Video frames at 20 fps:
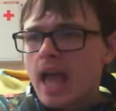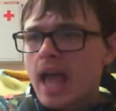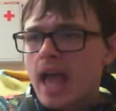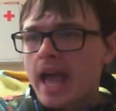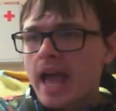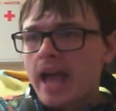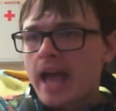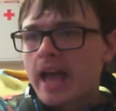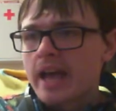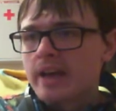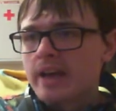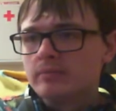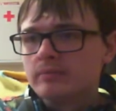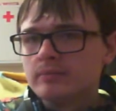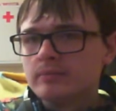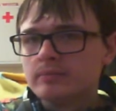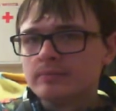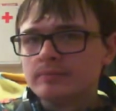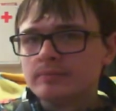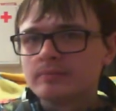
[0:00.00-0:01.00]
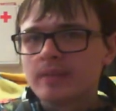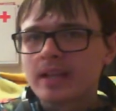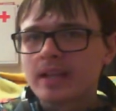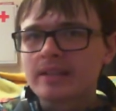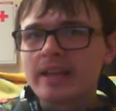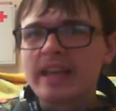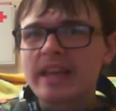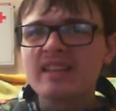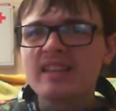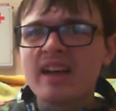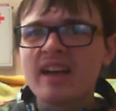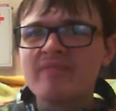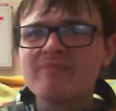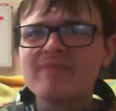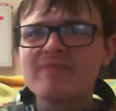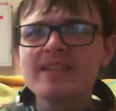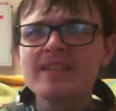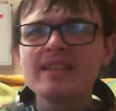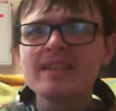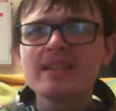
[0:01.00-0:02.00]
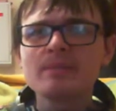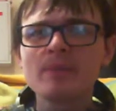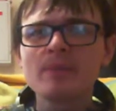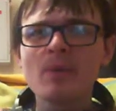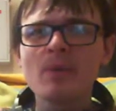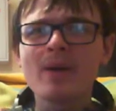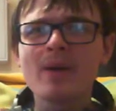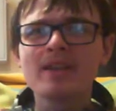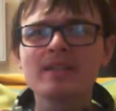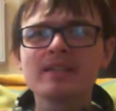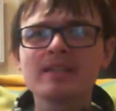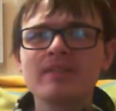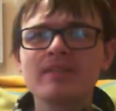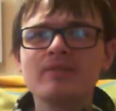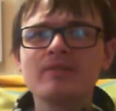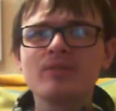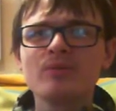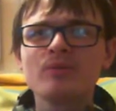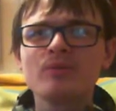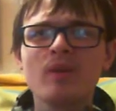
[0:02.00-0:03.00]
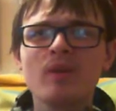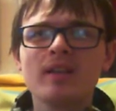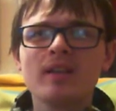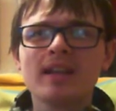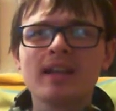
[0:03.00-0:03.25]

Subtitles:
It's been a while since I've done one,